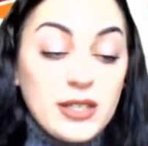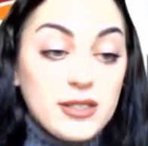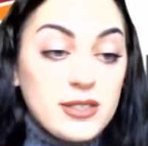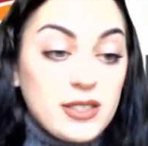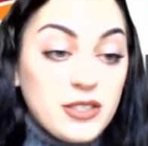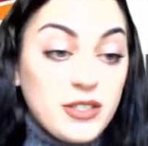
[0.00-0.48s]

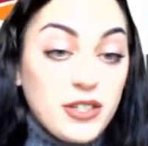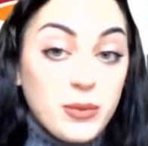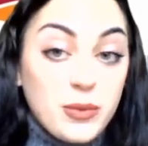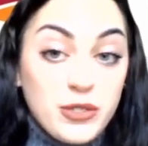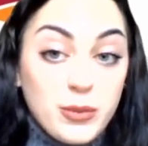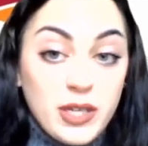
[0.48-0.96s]
CJ,
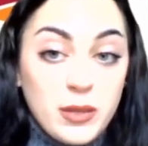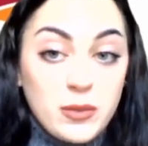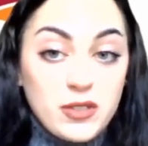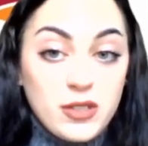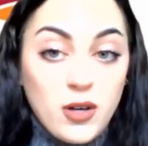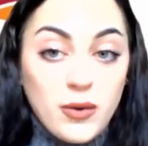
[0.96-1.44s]
would you be able
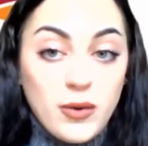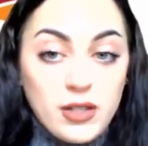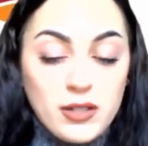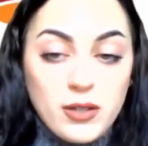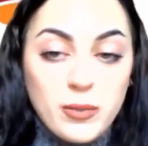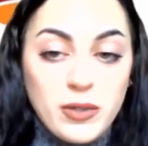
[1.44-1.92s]
to go a
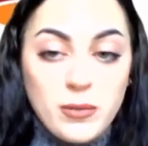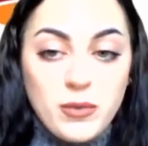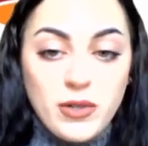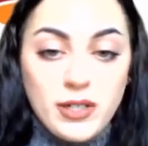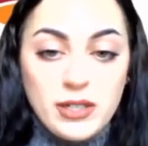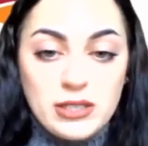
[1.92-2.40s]
little bit
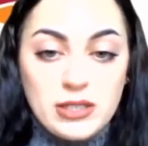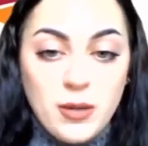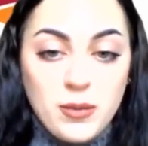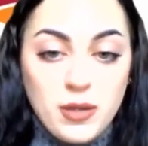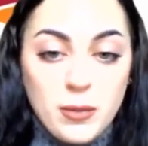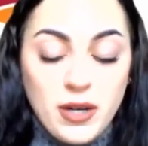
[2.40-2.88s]
more in
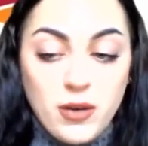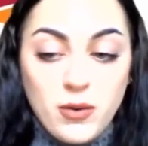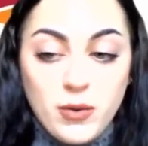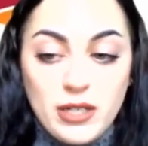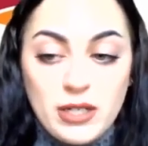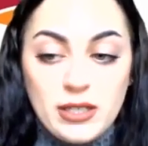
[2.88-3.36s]
depth
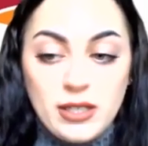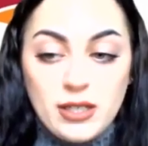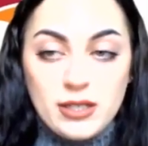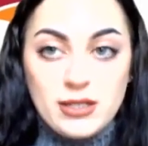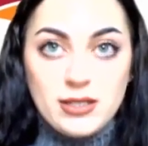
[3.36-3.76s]
about what a